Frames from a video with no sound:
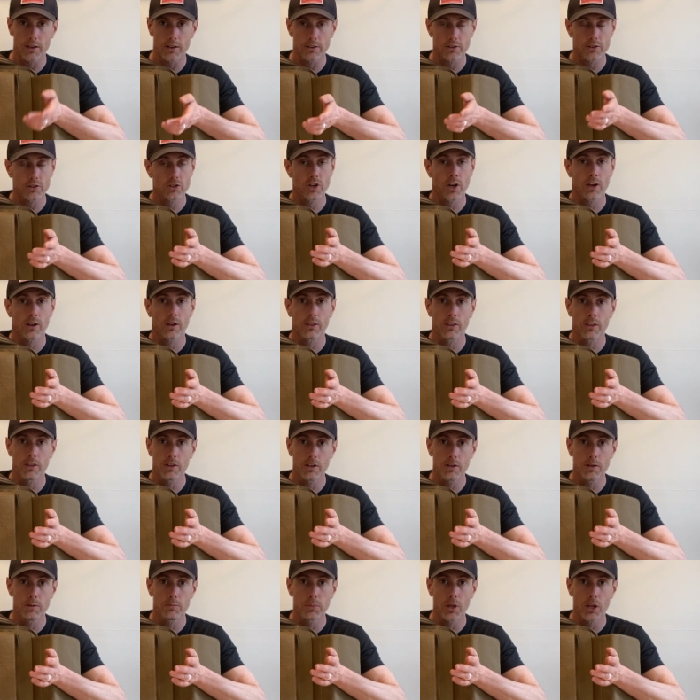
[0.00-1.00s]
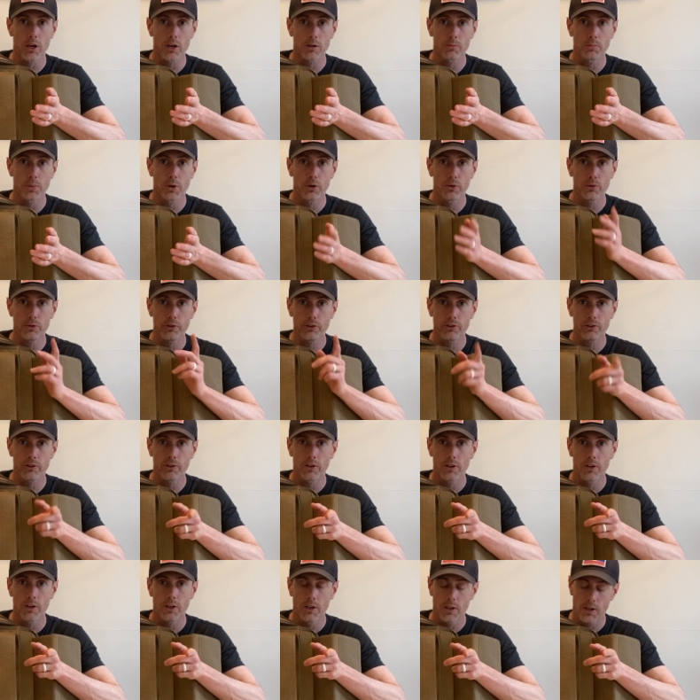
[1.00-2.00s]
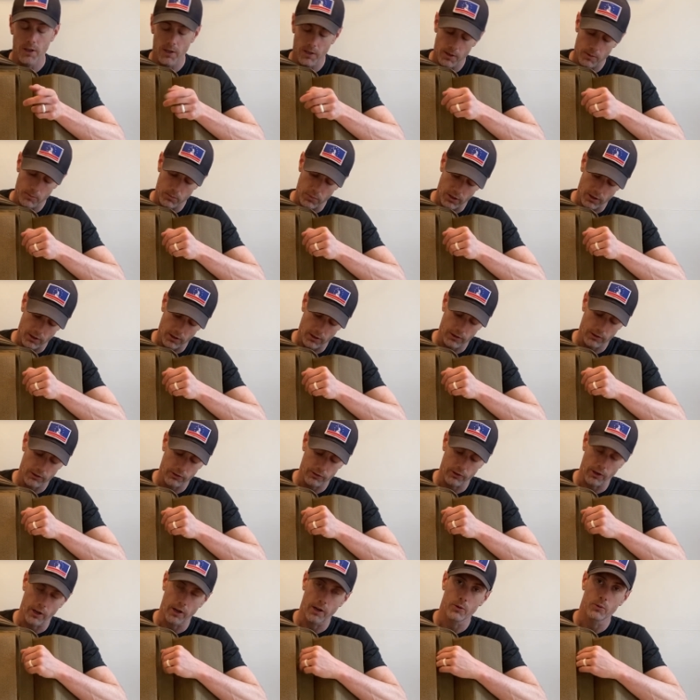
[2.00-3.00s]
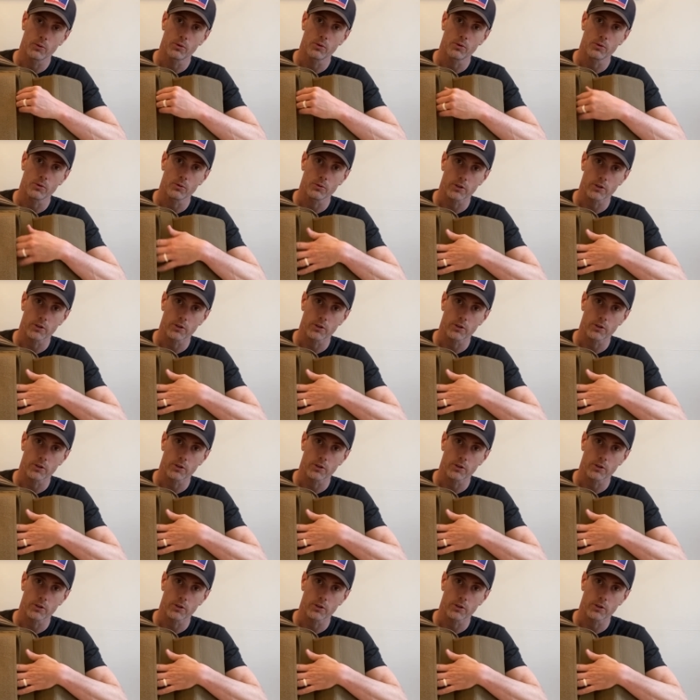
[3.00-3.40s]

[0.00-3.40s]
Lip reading: Check the blog post because I will